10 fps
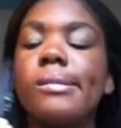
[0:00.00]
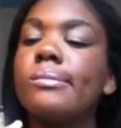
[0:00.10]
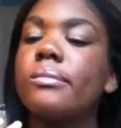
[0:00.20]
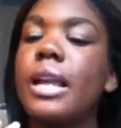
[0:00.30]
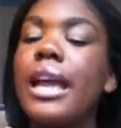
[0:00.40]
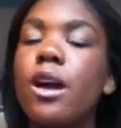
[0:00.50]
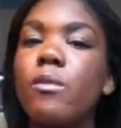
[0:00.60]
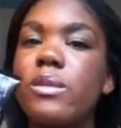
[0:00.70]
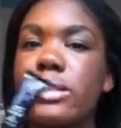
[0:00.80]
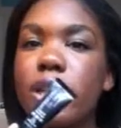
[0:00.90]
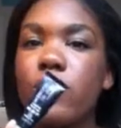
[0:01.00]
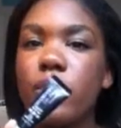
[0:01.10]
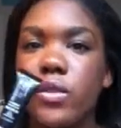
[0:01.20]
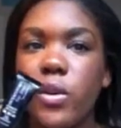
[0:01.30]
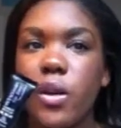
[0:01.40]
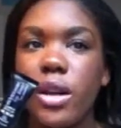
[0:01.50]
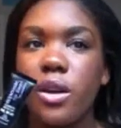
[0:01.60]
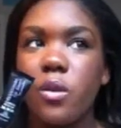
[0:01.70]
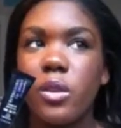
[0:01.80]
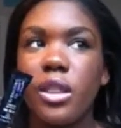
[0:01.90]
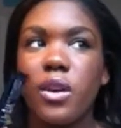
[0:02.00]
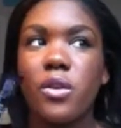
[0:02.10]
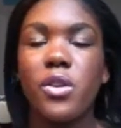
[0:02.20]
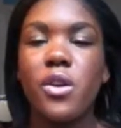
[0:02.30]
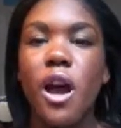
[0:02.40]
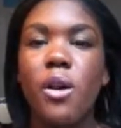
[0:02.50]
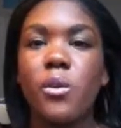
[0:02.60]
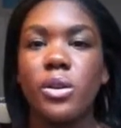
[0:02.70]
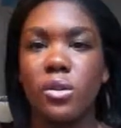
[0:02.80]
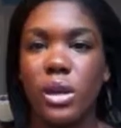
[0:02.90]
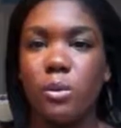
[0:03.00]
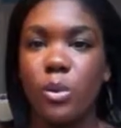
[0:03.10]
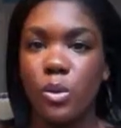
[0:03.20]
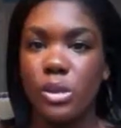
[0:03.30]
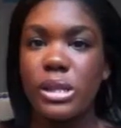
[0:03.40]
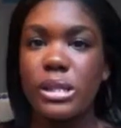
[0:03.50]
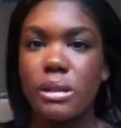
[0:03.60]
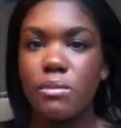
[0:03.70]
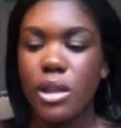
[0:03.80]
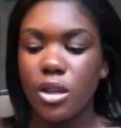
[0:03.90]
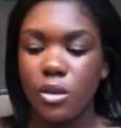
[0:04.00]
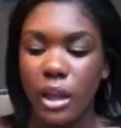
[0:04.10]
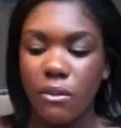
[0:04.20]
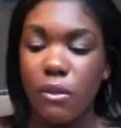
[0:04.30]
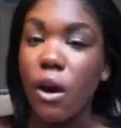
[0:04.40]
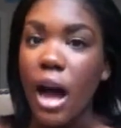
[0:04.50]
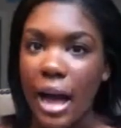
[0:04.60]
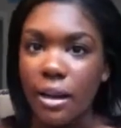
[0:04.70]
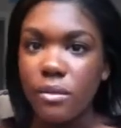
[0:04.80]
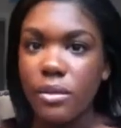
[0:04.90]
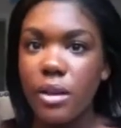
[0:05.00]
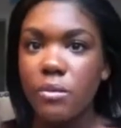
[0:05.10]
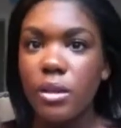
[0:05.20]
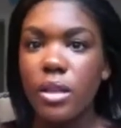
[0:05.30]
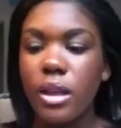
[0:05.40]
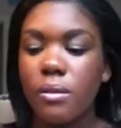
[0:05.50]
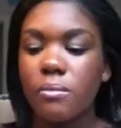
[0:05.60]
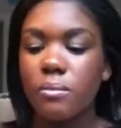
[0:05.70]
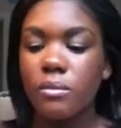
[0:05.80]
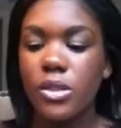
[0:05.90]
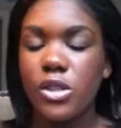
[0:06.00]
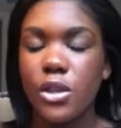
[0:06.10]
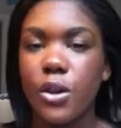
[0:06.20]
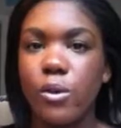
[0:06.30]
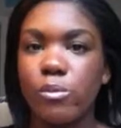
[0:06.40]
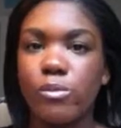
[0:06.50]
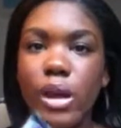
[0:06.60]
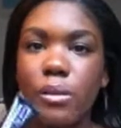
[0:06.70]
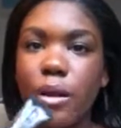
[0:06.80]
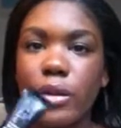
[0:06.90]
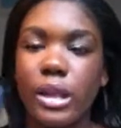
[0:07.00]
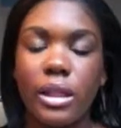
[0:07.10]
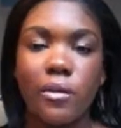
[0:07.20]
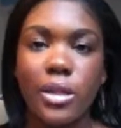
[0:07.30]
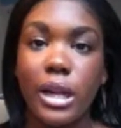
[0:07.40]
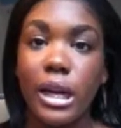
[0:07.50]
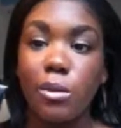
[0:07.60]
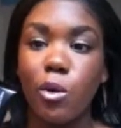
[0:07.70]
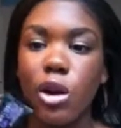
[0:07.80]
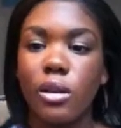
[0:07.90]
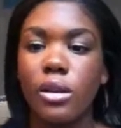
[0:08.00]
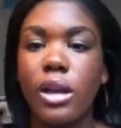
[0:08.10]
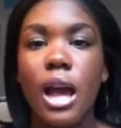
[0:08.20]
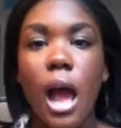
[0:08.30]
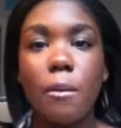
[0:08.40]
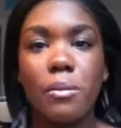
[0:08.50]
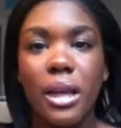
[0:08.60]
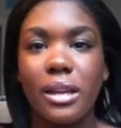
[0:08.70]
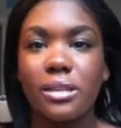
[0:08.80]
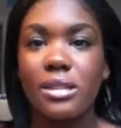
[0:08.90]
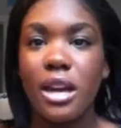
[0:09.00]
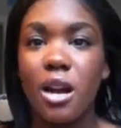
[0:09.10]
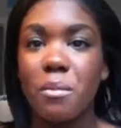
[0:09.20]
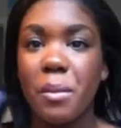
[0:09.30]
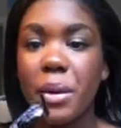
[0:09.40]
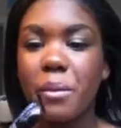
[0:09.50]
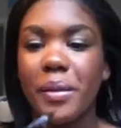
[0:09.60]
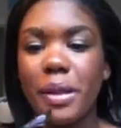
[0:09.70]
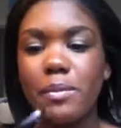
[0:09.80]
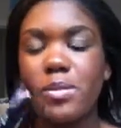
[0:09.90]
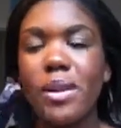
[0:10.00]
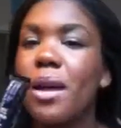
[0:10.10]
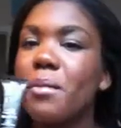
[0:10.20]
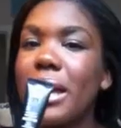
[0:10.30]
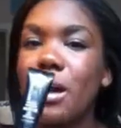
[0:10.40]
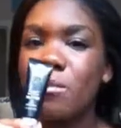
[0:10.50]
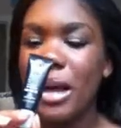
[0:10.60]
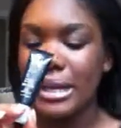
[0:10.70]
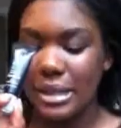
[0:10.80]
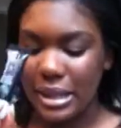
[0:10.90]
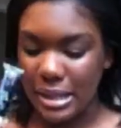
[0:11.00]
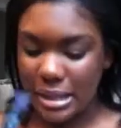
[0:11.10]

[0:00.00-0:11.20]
I almost did a review on it, only though, you know how when you keep using something, you like fall out of love with it? So I'm not really in love with it anymore. I'm like stuck on my baby lips, but I might come back to this.